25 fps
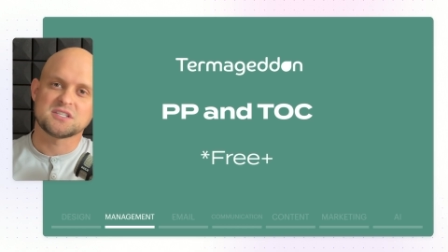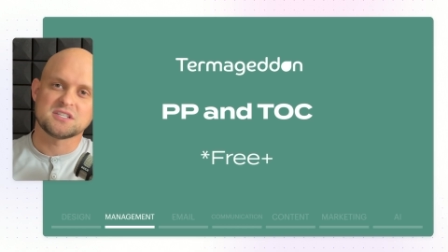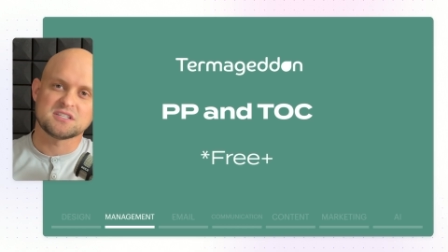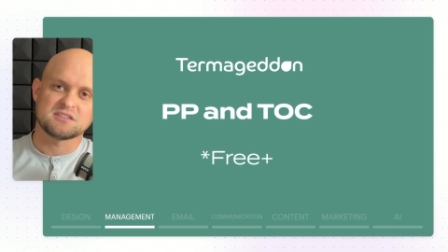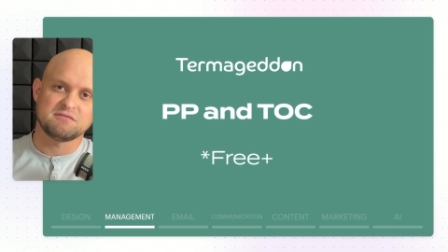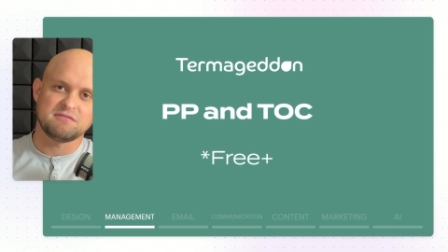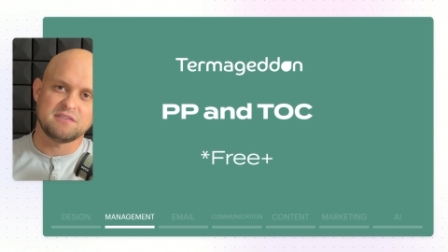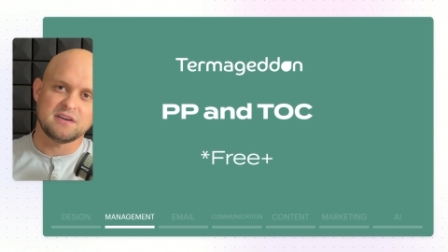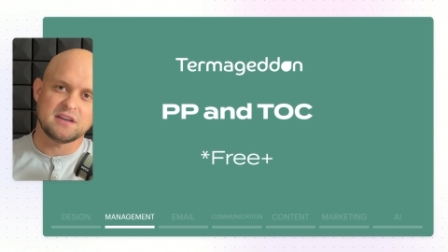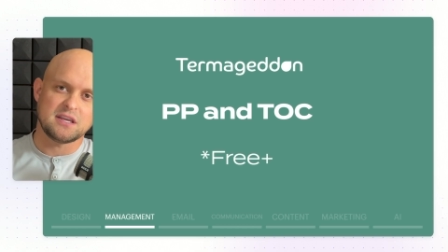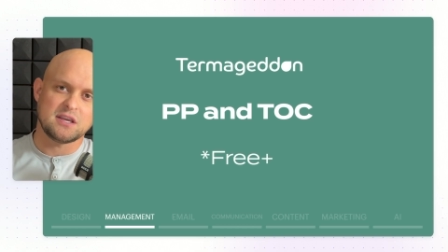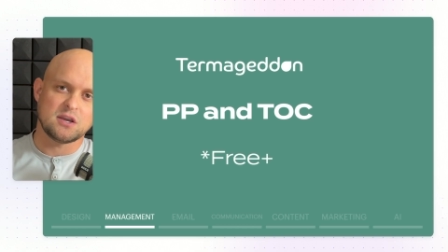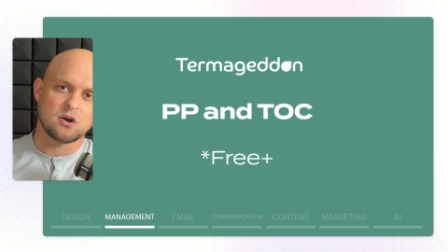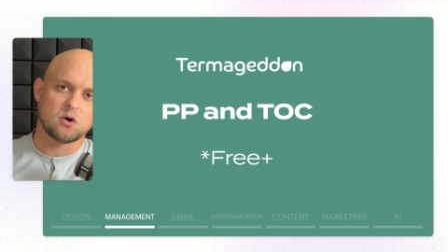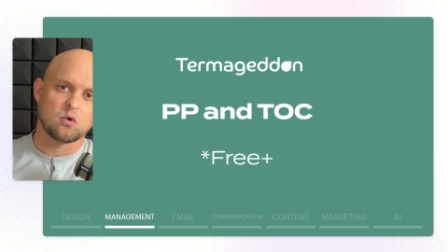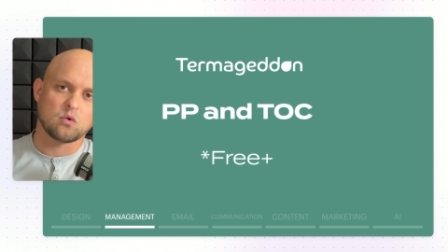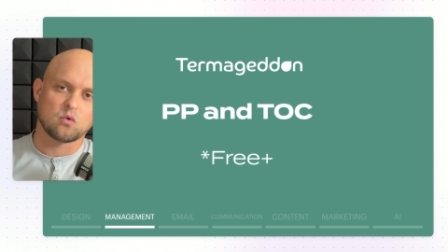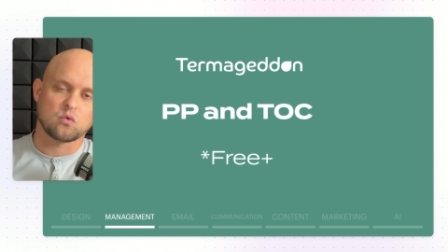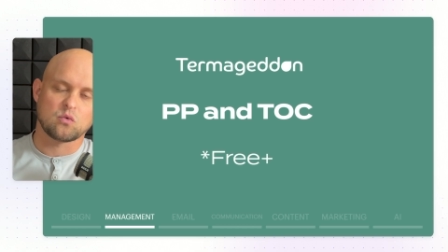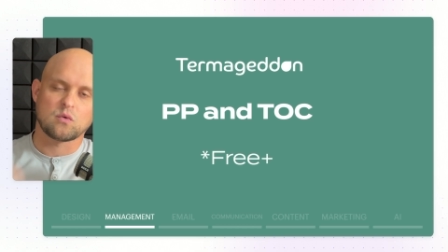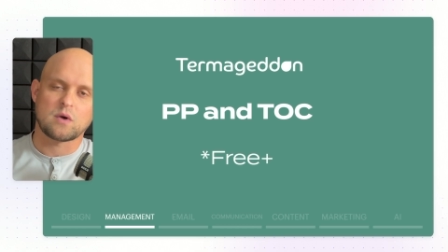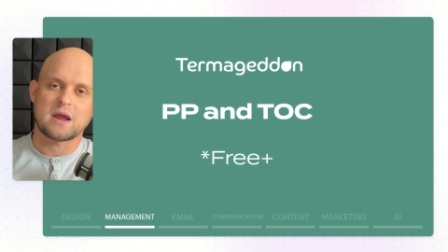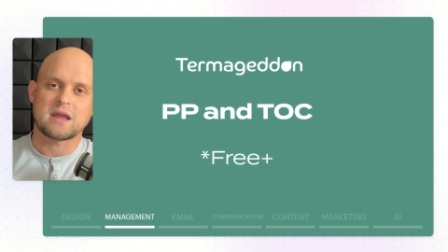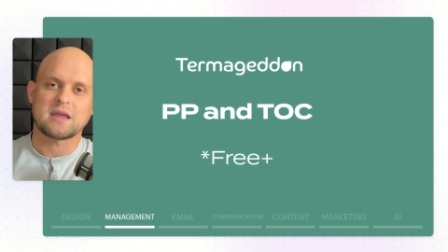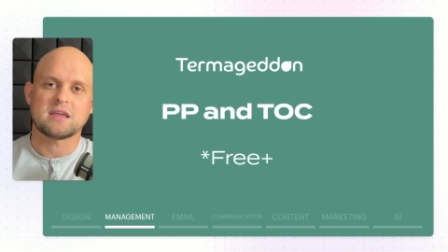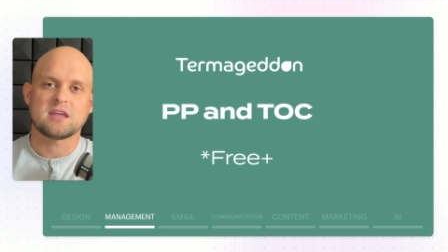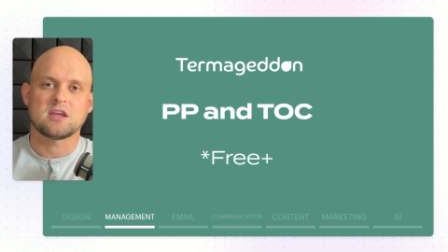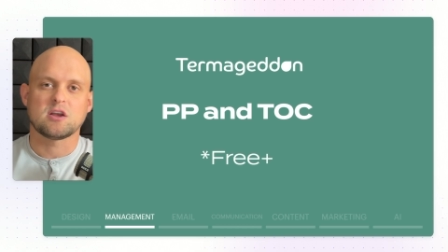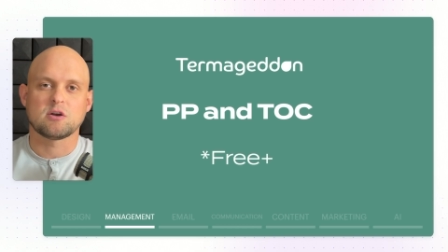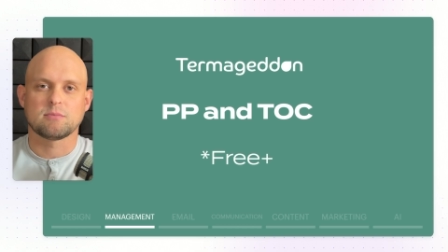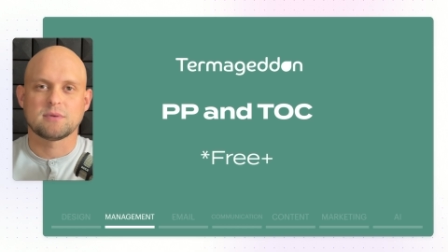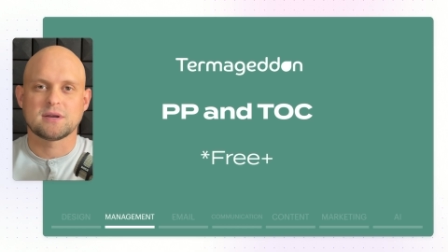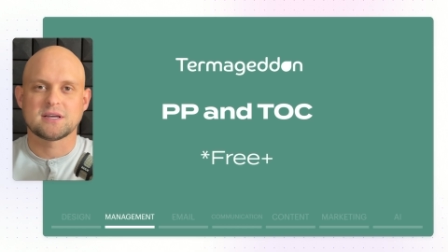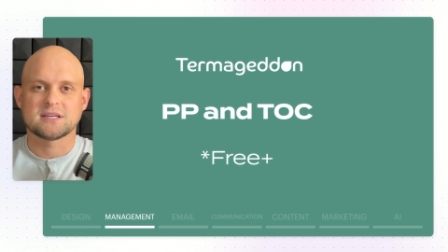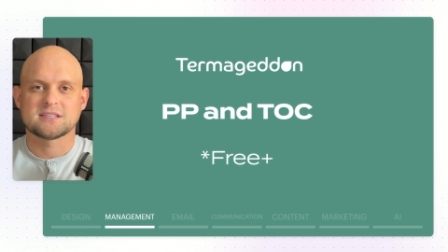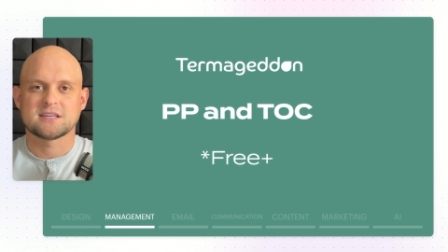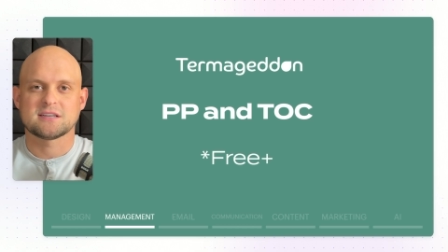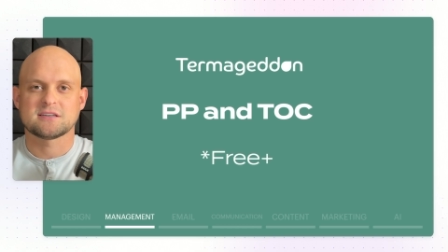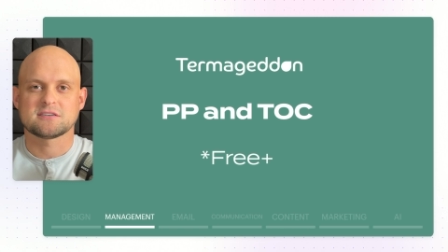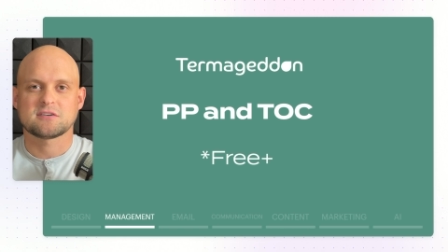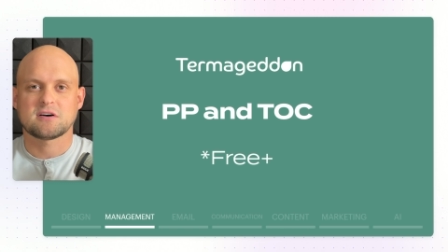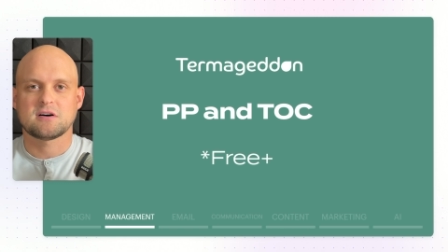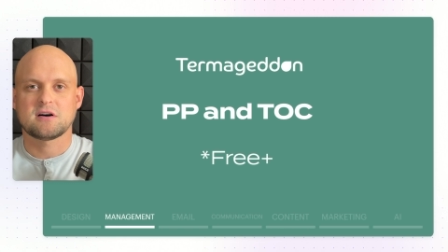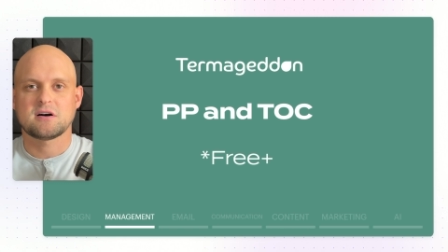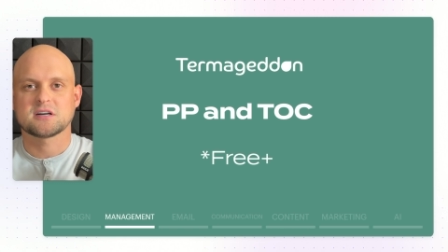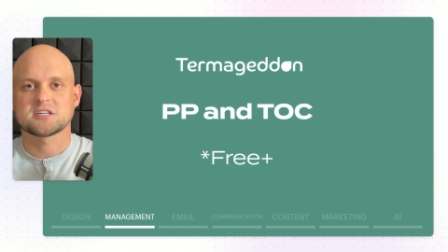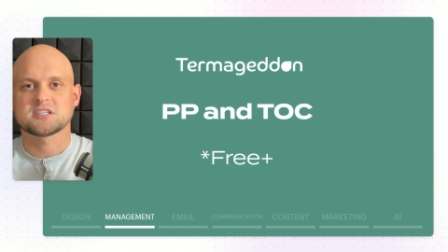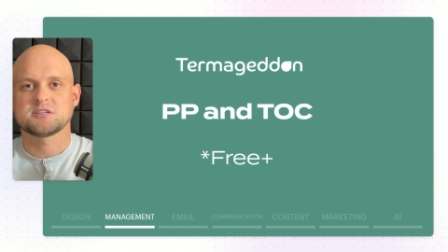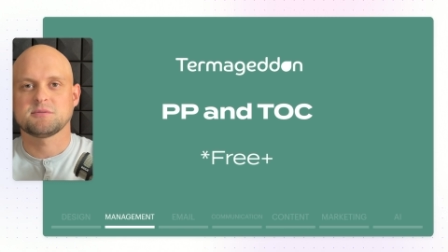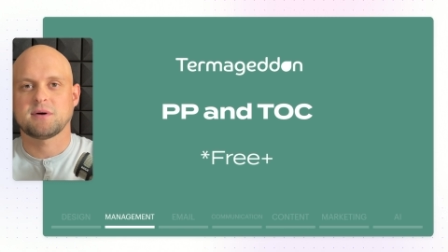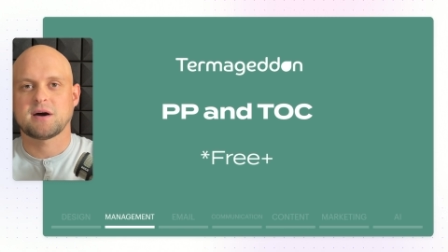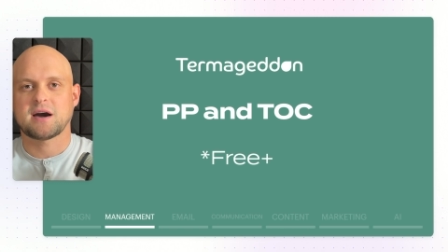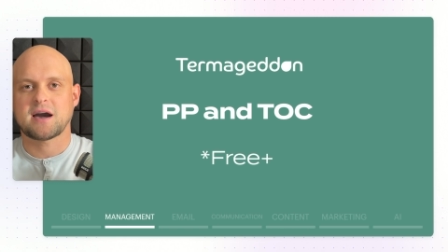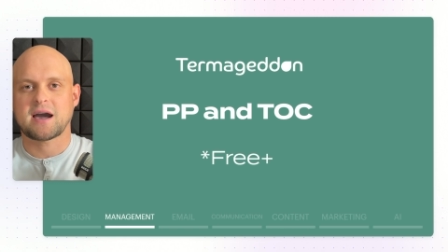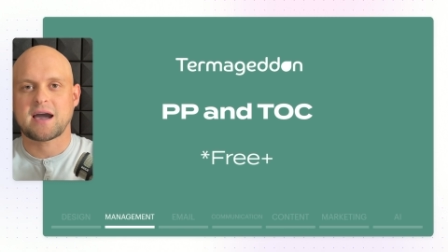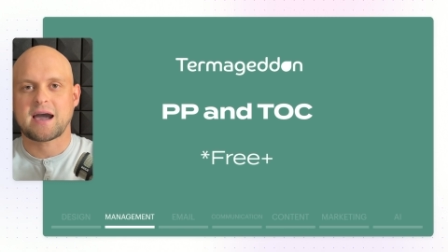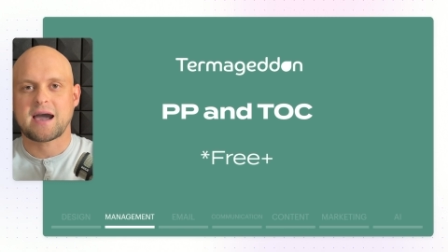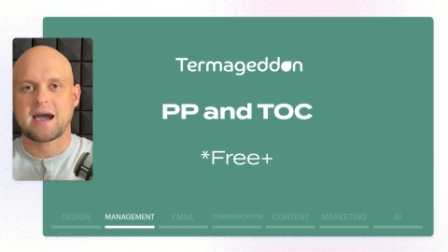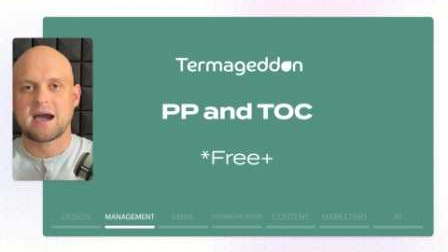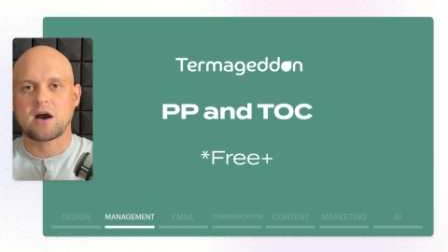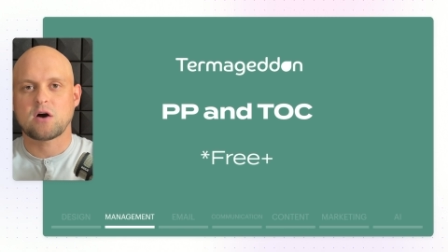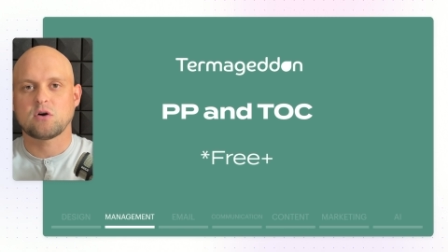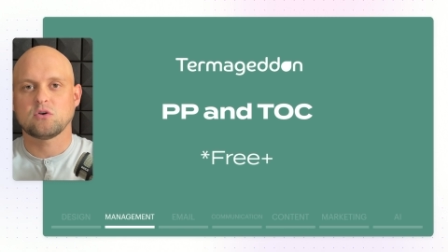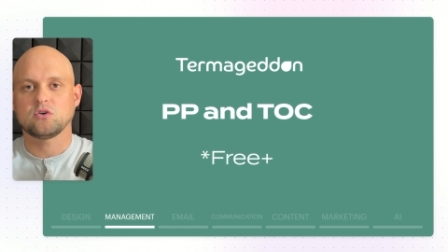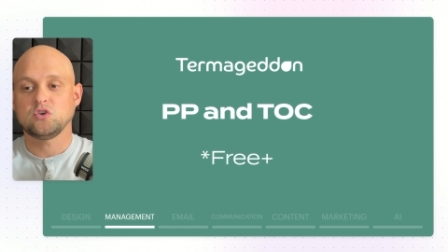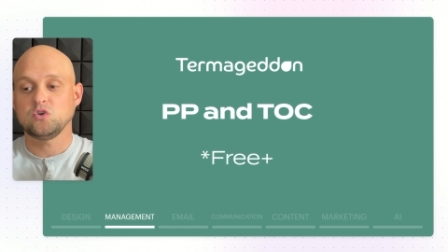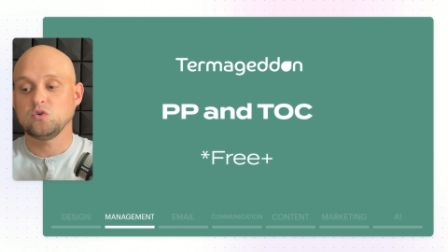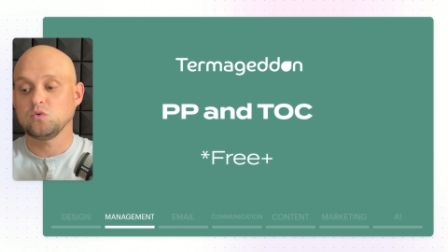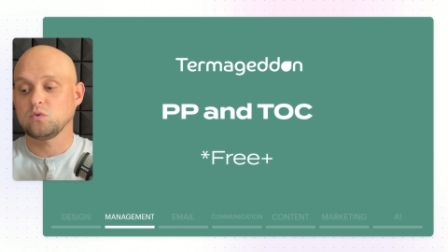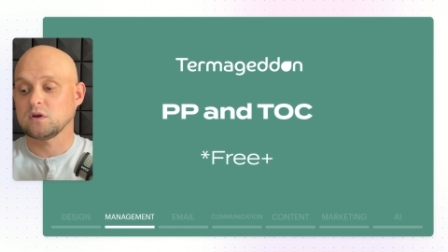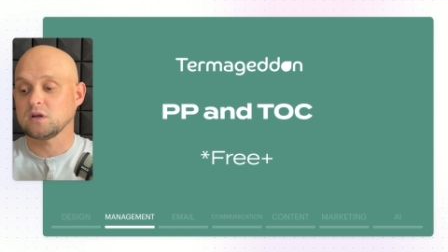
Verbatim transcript: this video right here because it talks about how you